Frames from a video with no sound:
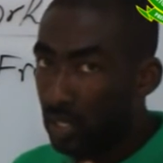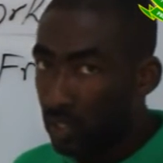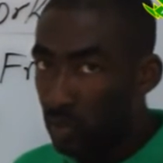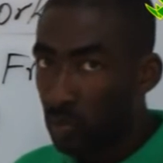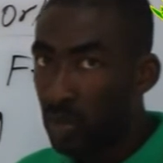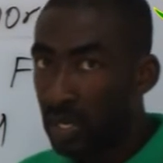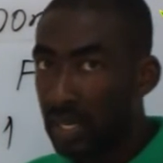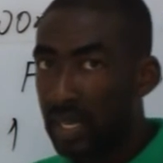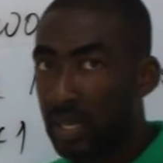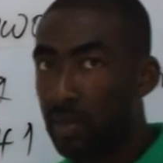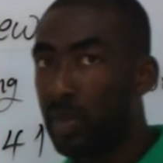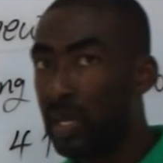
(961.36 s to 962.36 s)
the smaller
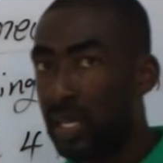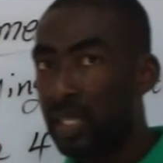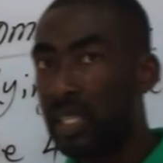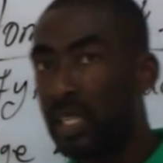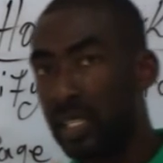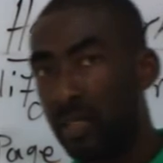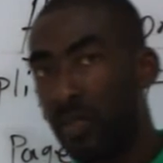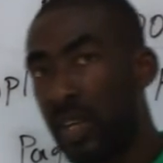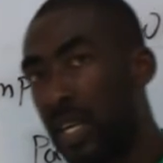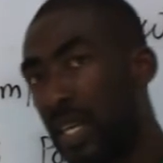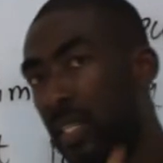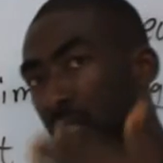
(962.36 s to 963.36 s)
number that can
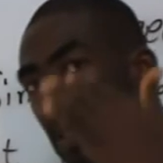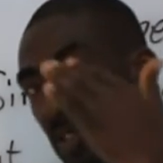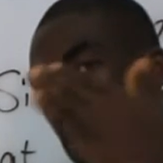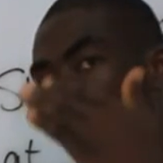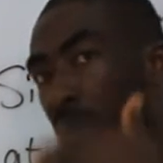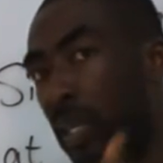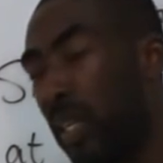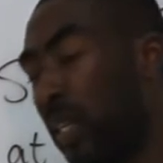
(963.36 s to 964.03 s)
divide top and